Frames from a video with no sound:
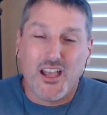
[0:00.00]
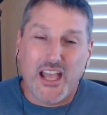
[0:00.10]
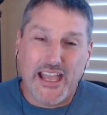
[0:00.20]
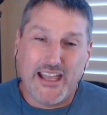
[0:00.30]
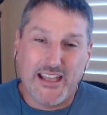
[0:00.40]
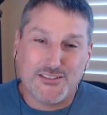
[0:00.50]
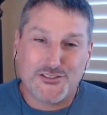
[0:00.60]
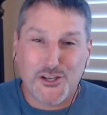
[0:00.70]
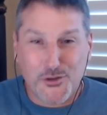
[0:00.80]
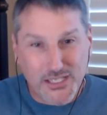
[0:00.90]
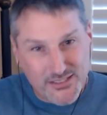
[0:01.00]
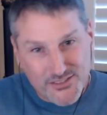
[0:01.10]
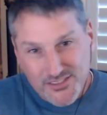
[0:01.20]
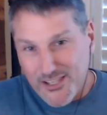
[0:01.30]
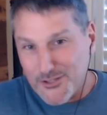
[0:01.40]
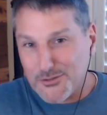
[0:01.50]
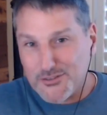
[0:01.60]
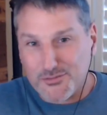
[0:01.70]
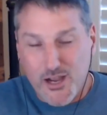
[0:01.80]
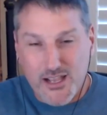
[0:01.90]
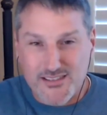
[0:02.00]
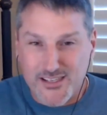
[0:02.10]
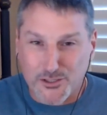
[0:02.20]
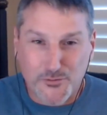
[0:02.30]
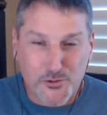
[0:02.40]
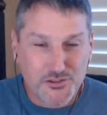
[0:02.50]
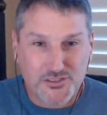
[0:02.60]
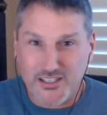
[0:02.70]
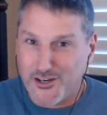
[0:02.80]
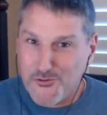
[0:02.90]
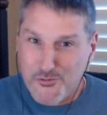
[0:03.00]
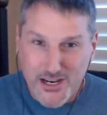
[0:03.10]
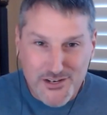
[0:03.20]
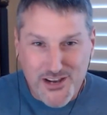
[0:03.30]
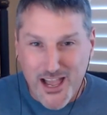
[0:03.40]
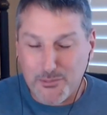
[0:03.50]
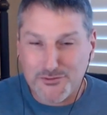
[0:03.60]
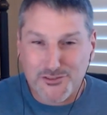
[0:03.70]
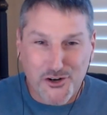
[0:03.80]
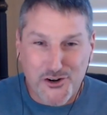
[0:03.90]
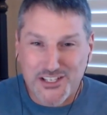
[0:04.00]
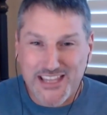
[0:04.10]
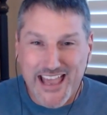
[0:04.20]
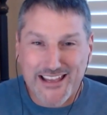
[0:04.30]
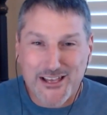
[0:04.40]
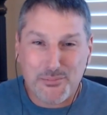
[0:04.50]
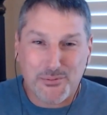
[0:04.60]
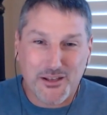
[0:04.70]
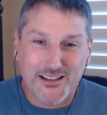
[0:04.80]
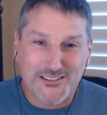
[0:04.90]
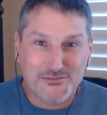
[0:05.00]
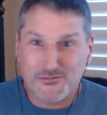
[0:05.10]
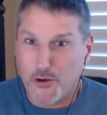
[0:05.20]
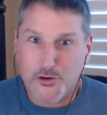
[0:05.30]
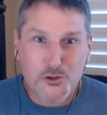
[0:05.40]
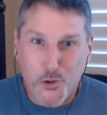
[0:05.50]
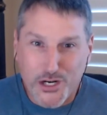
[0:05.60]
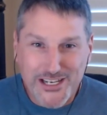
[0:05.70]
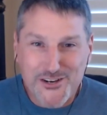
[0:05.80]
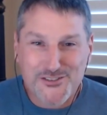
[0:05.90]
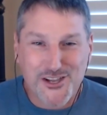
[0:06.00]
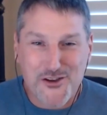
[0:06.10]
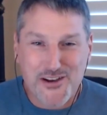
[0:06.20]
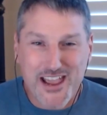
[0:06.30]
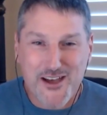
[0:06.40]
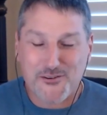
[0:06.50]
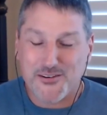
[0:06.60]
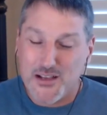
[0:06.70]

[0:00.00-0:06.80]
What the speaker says: And so in sales, right, Salesforce did a great job of starting that up over 20 years ago now.